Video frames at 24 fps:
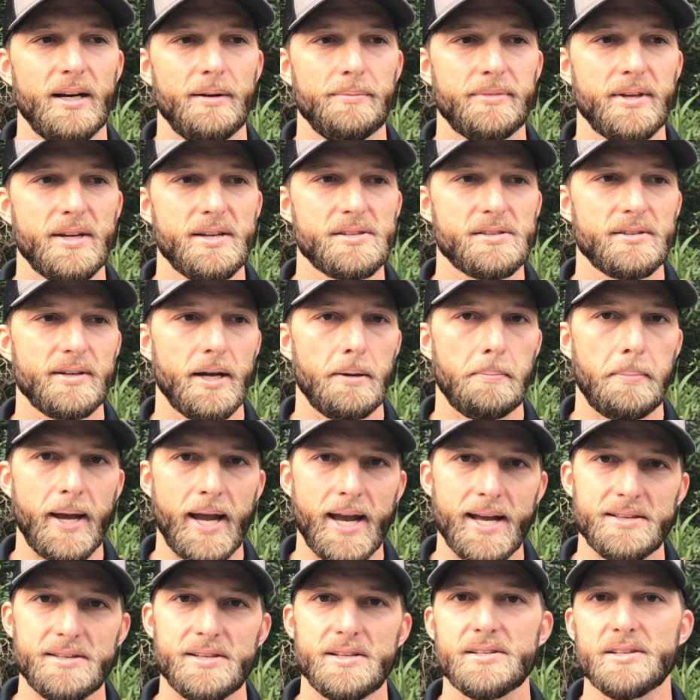Things like
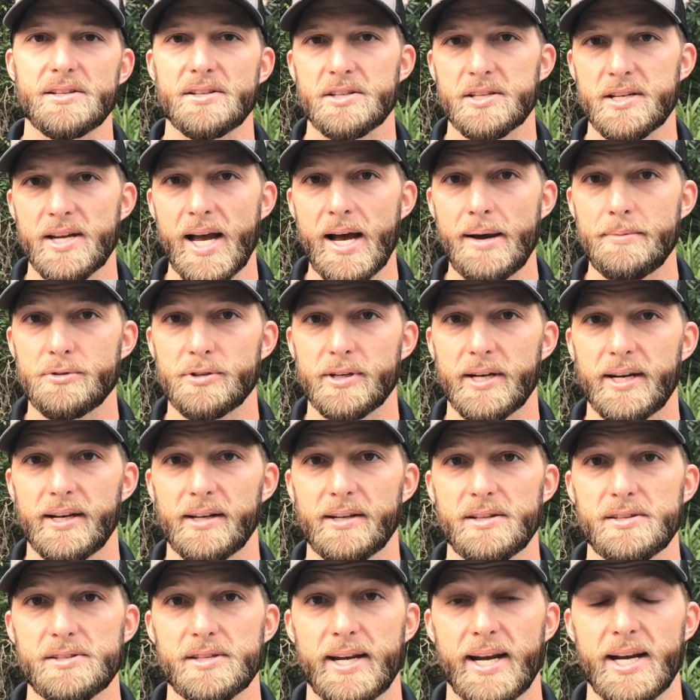pansies and
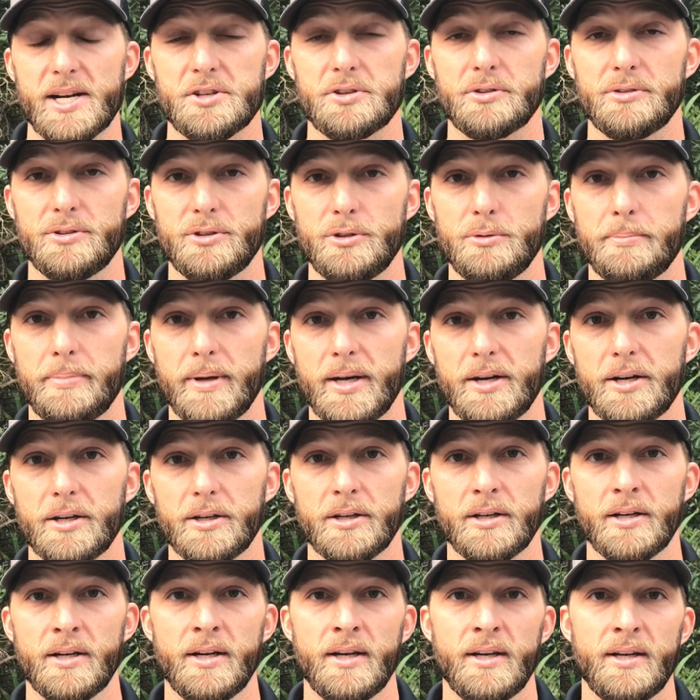snapdragons actually do
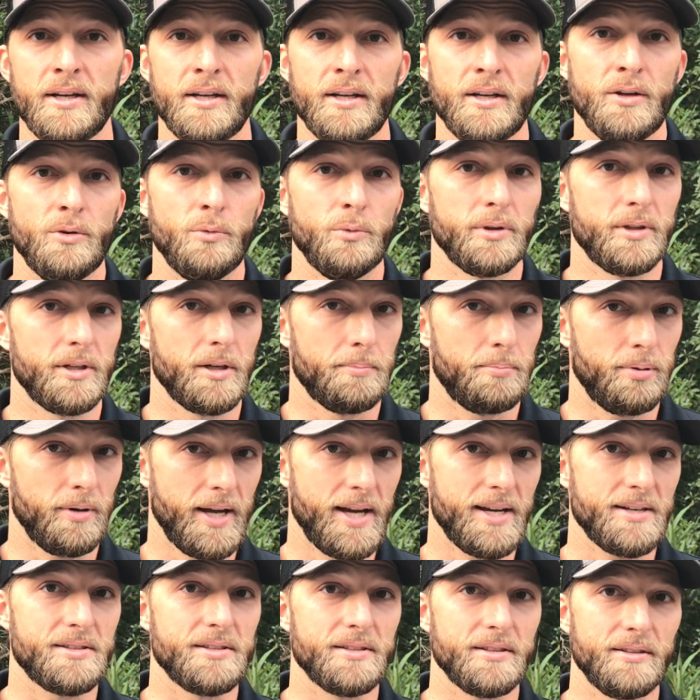better when they're
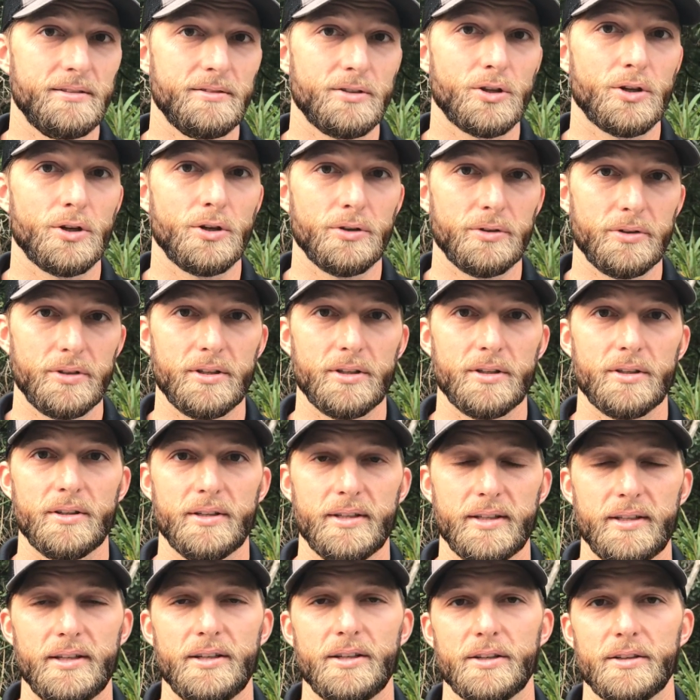planted
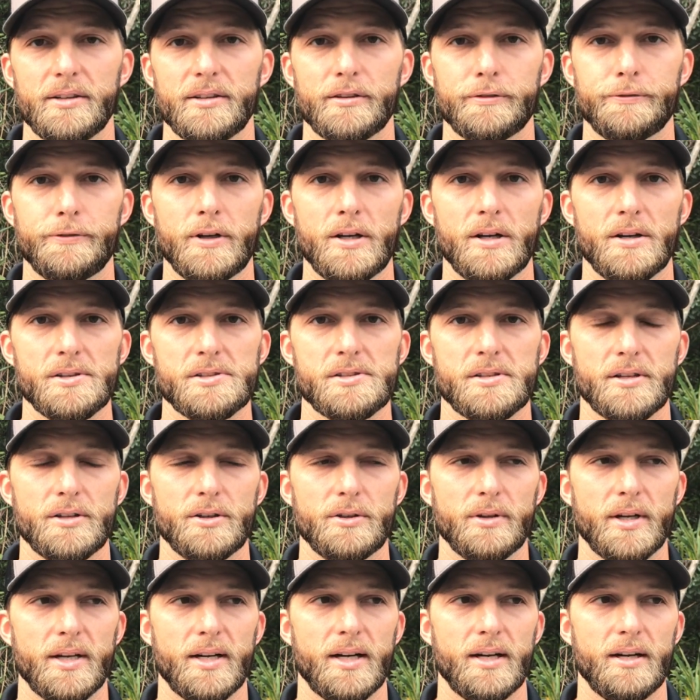earlier here in the fall.
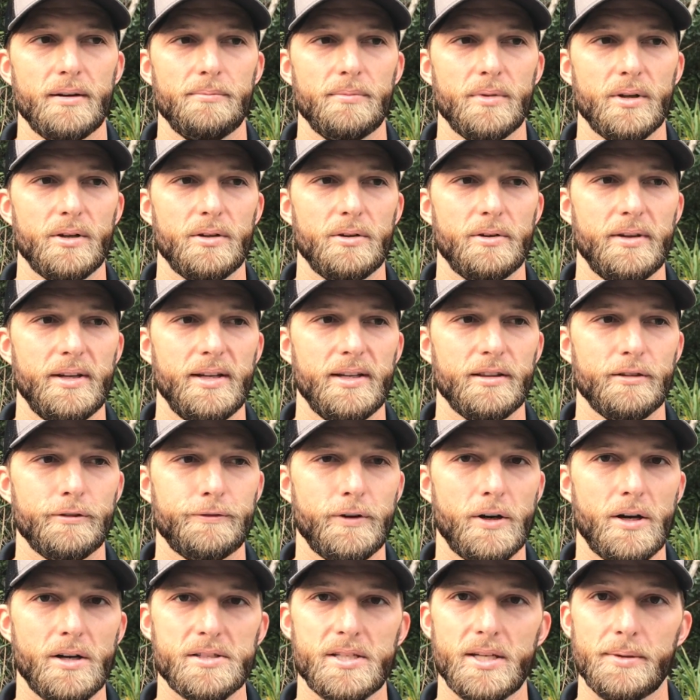So in the
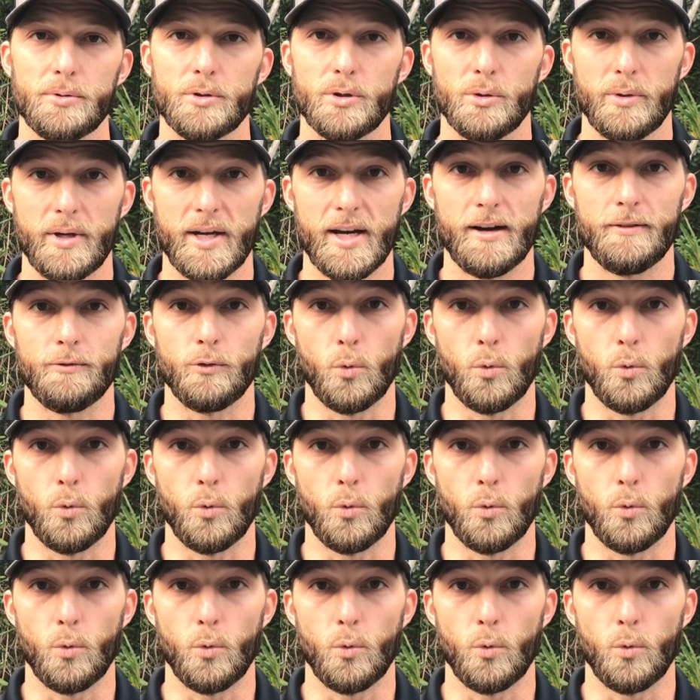fall, typically we have